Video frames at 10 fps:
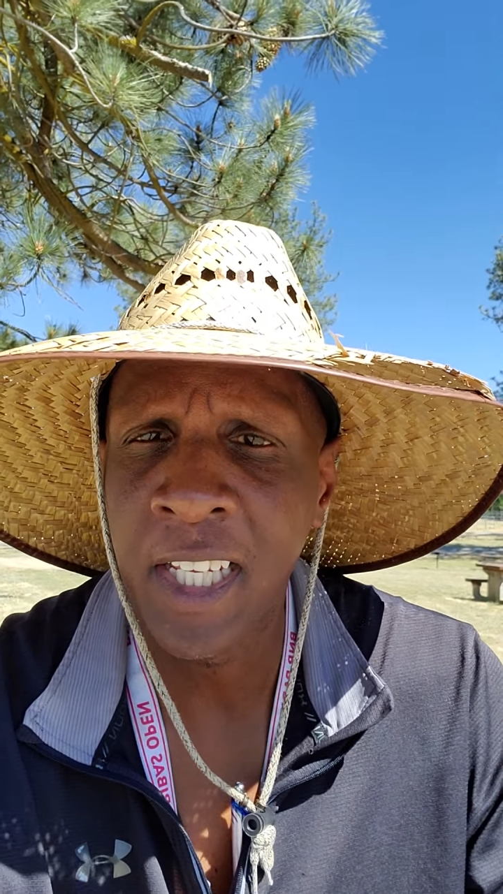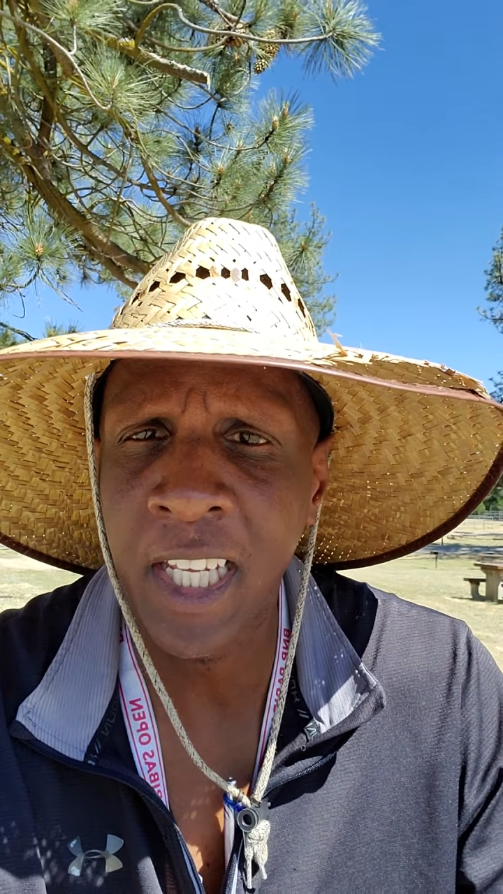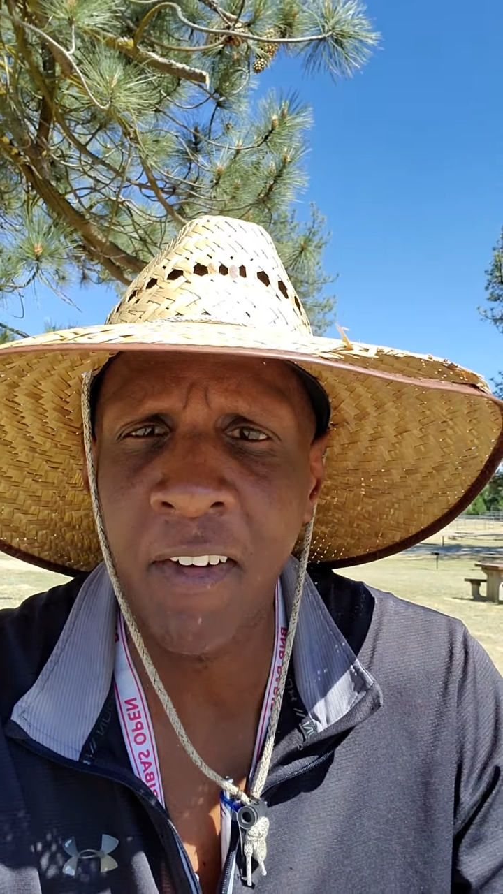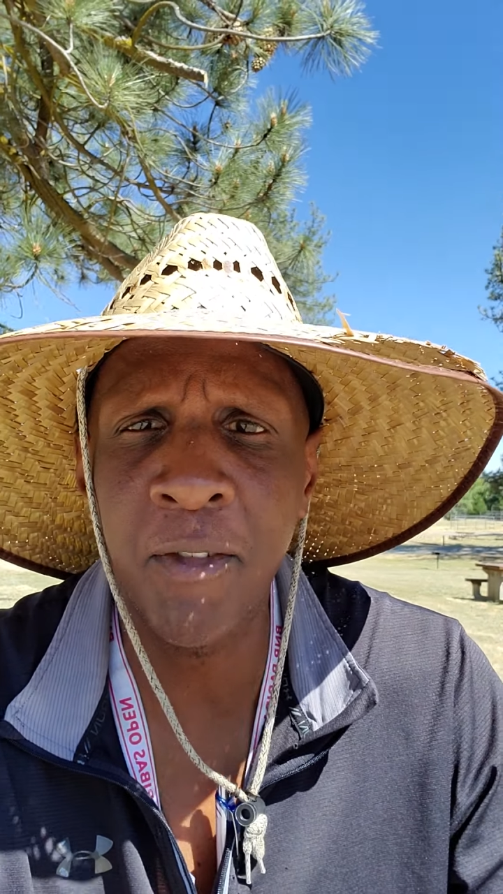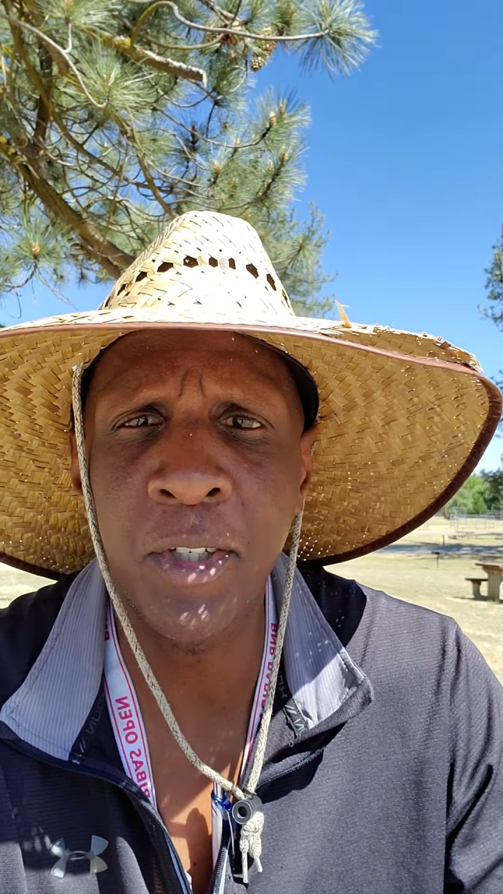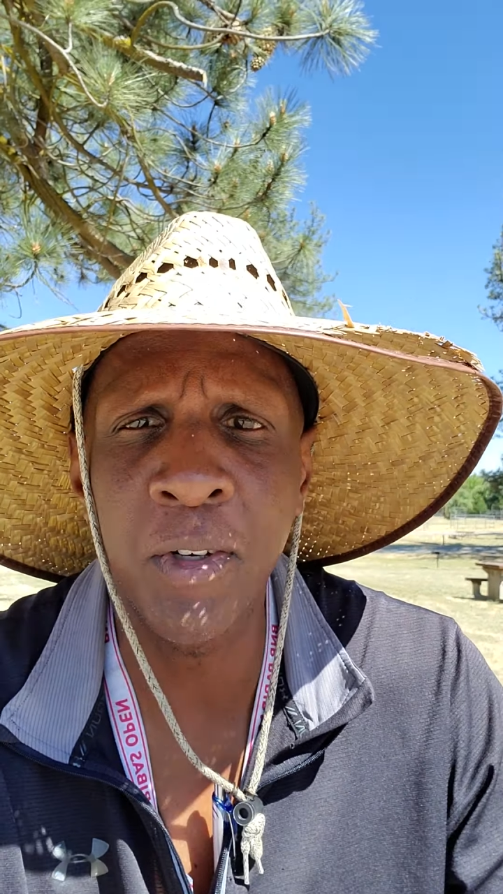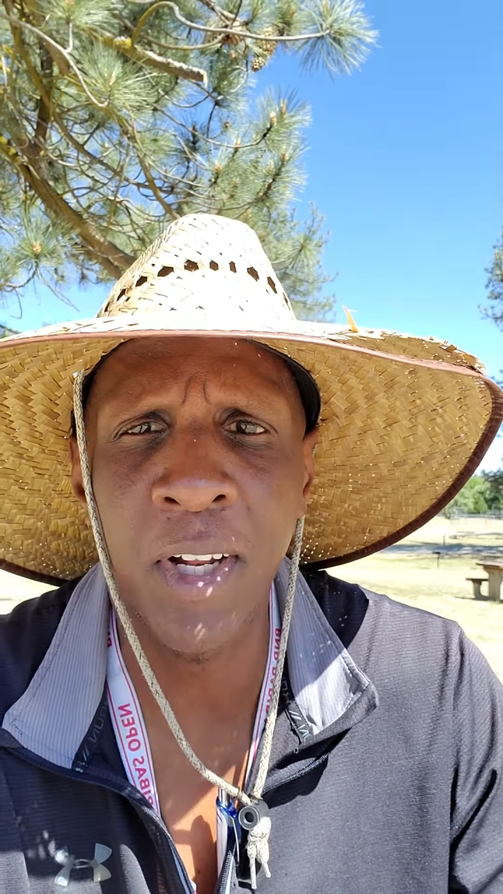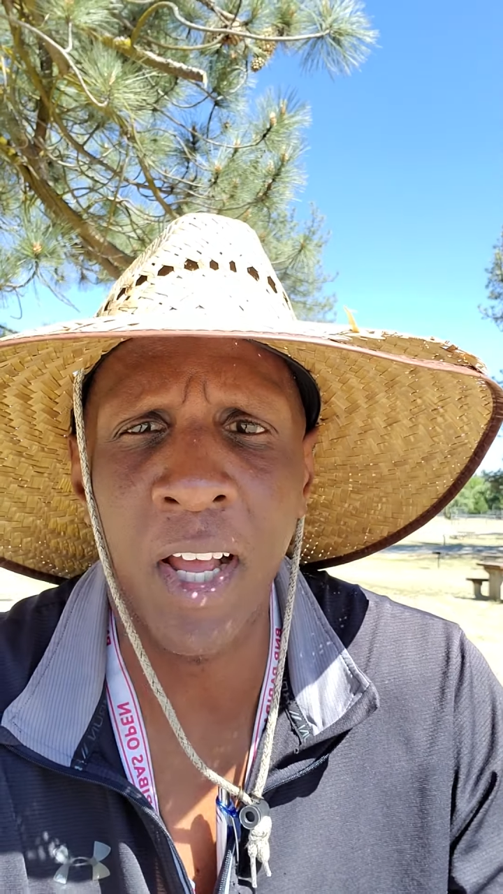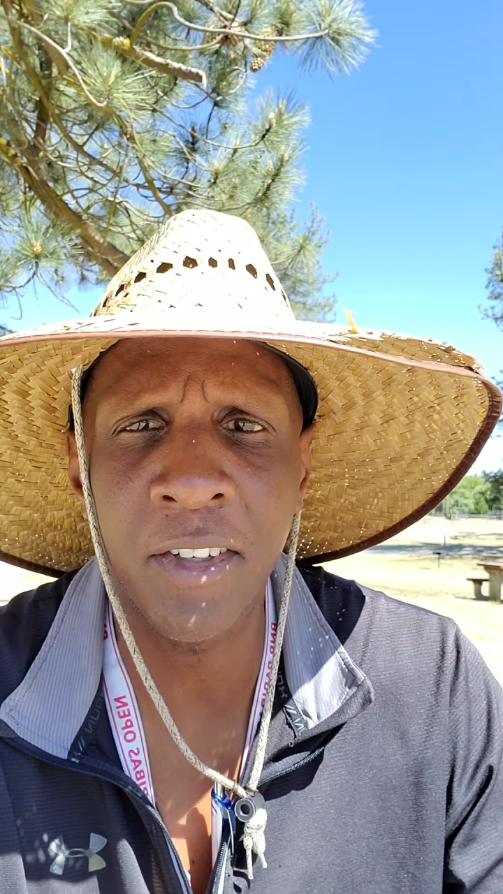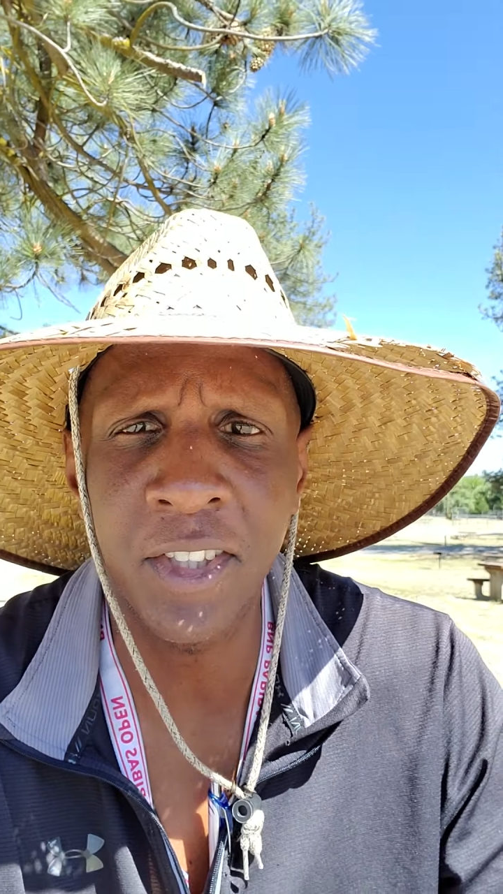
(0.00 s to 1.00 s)
Give them two
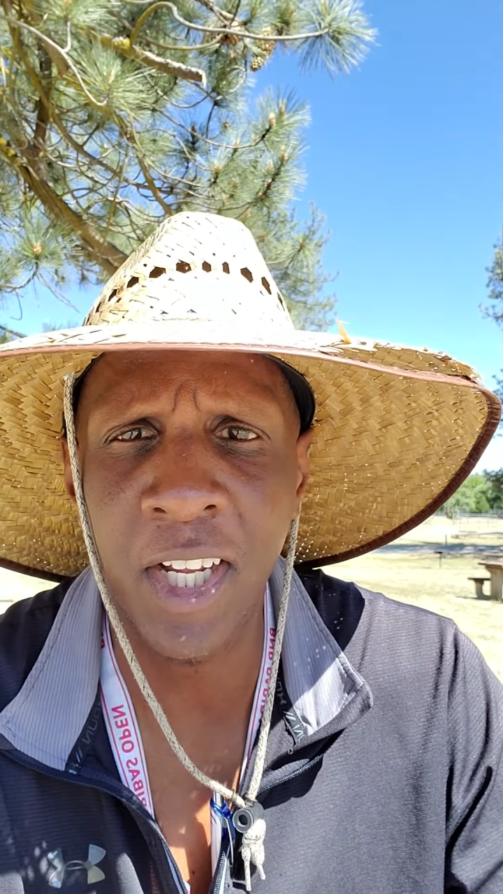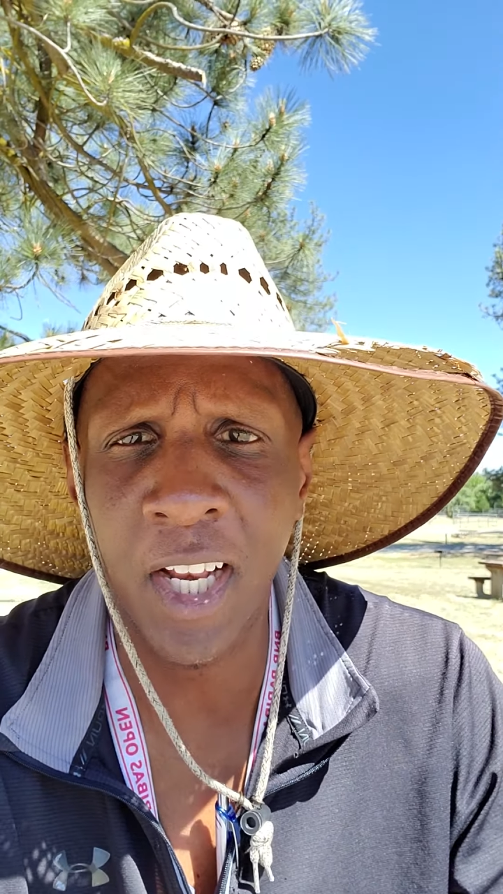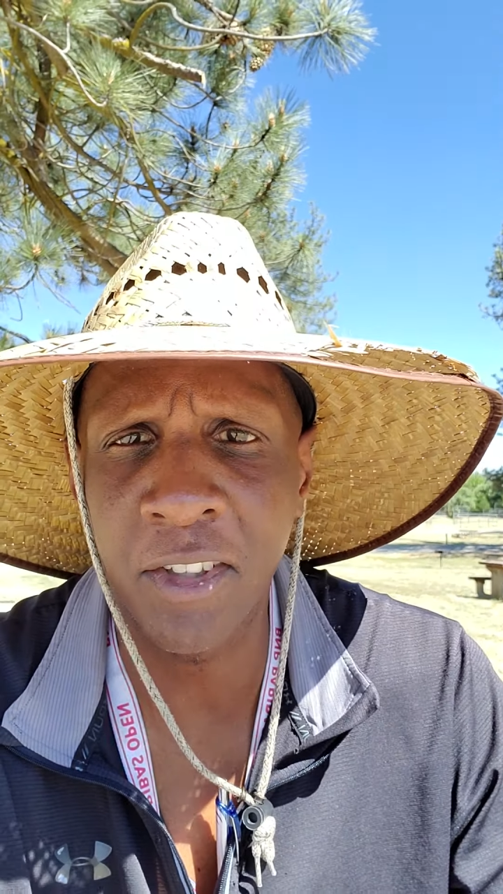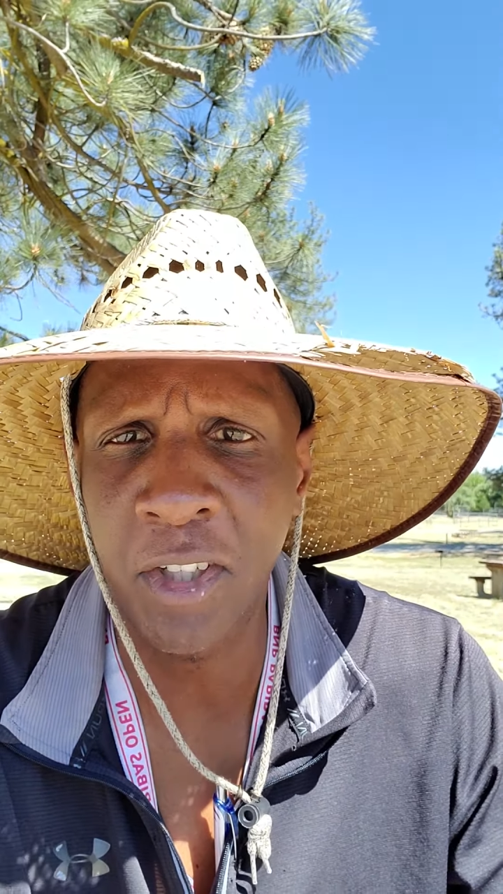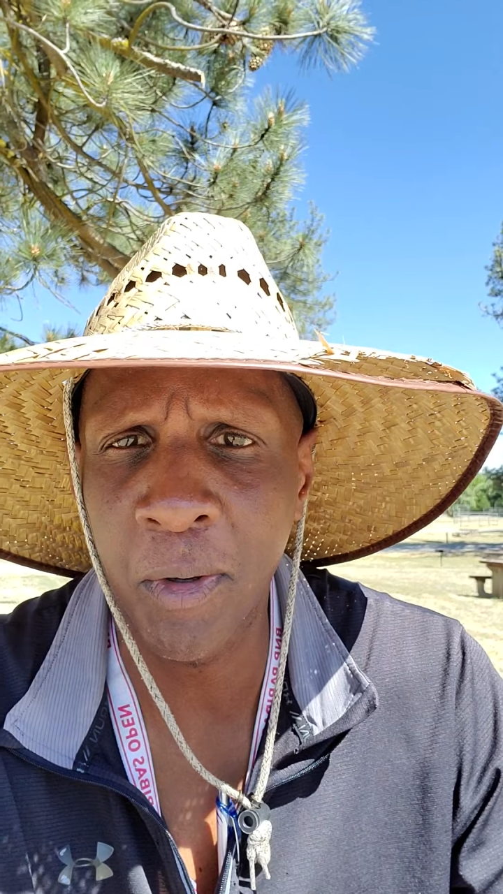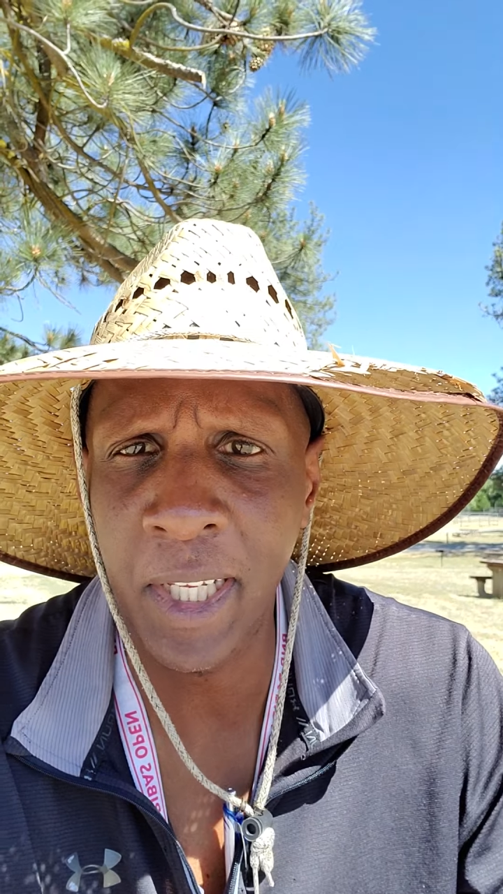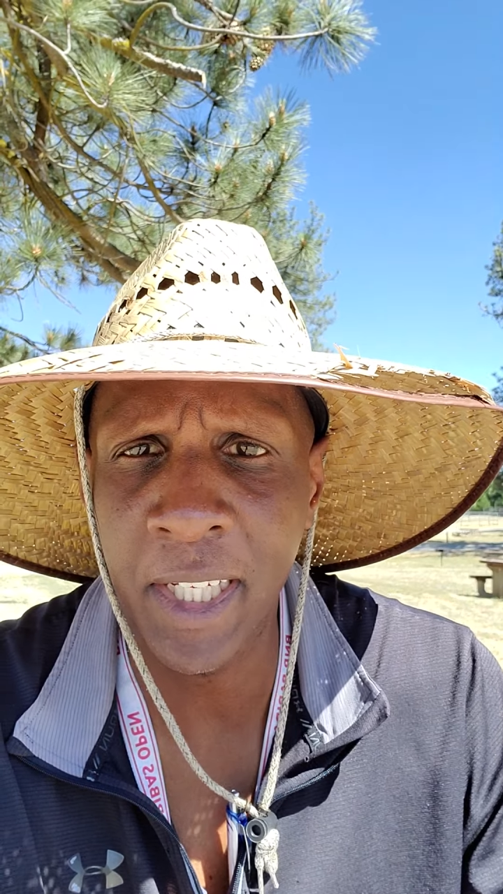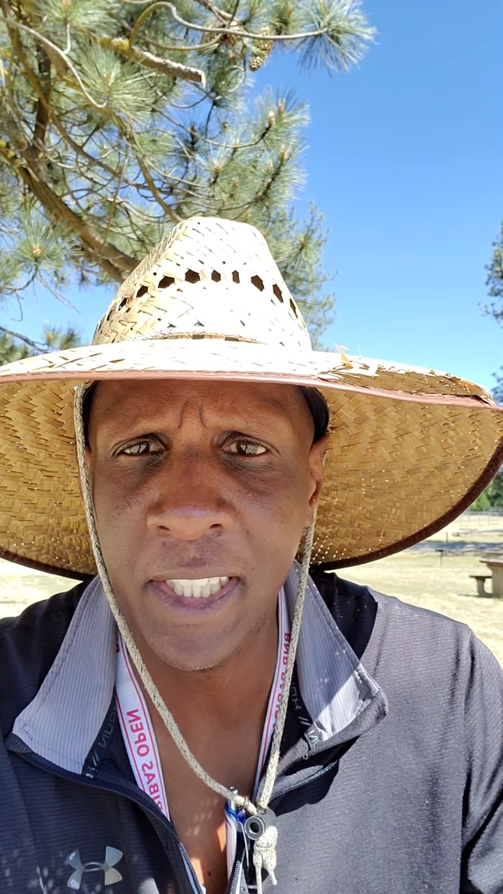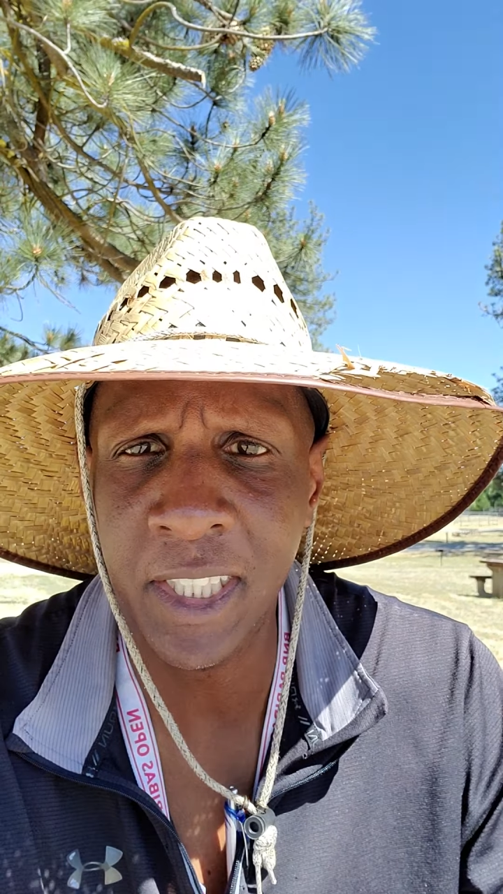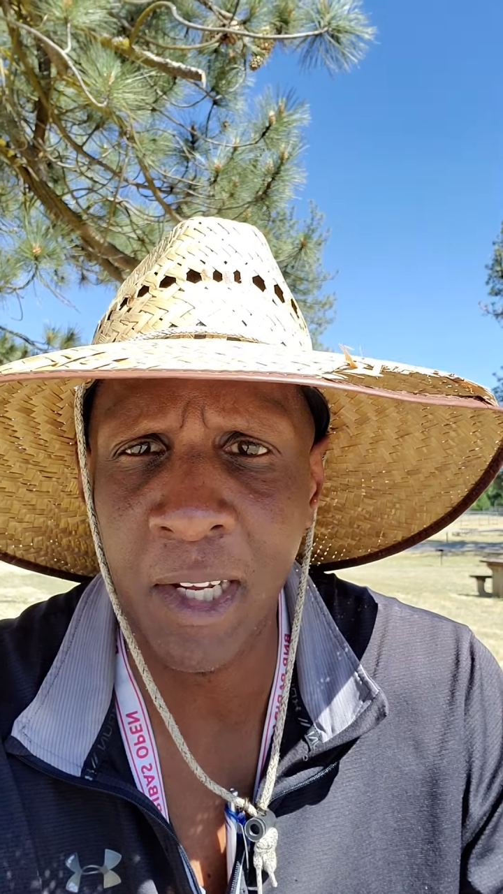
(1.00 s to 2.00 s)
thousand dollars so he can
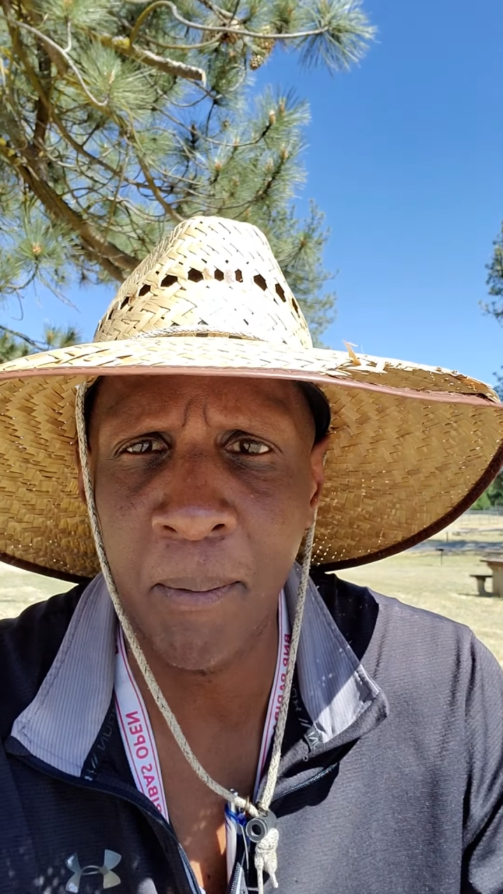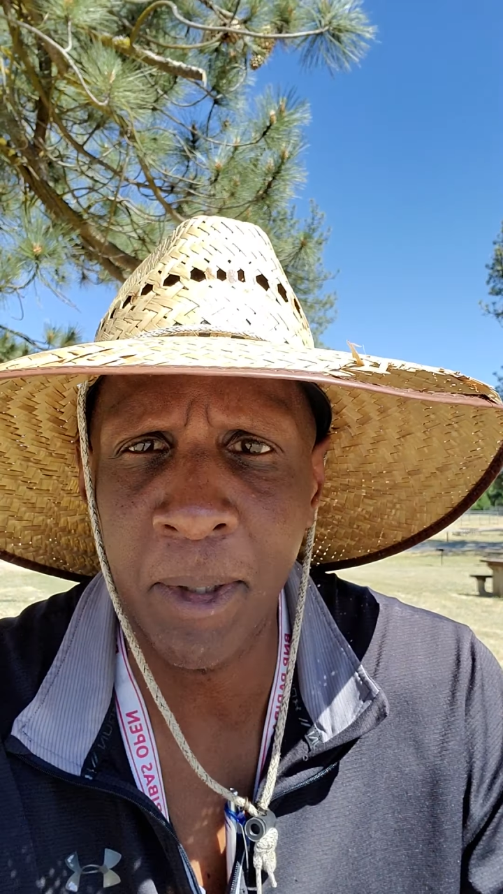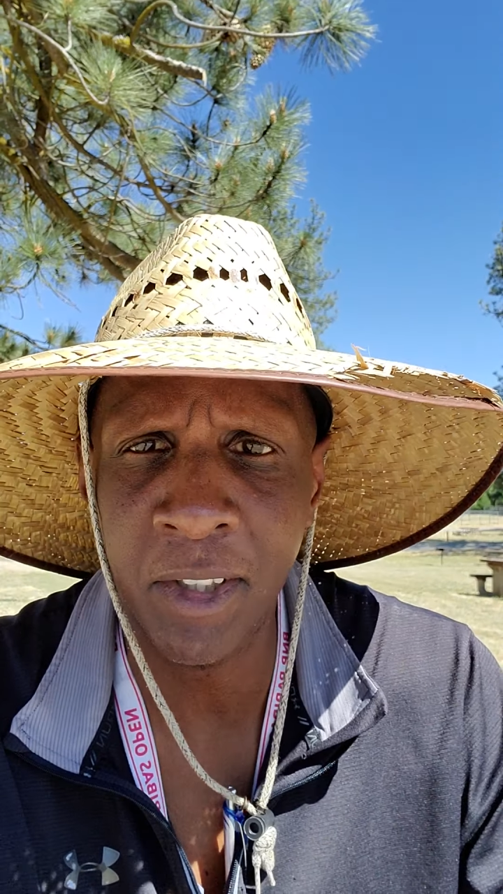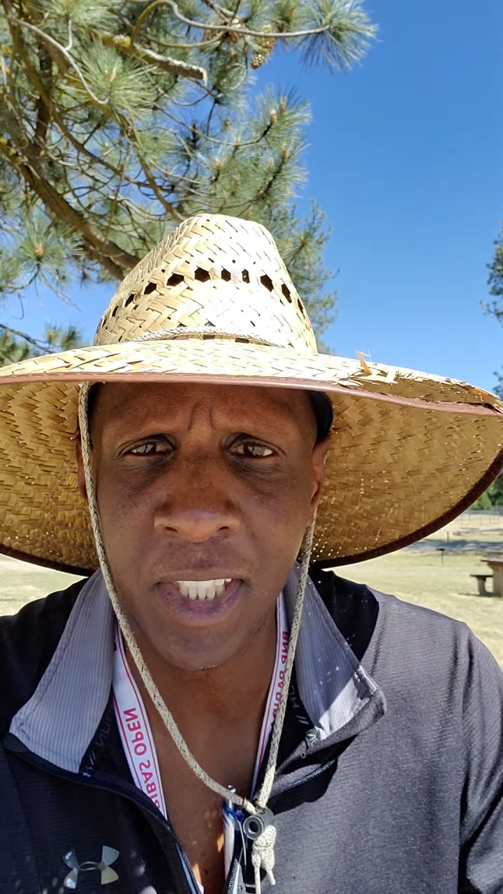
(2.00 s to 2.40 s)
get something else.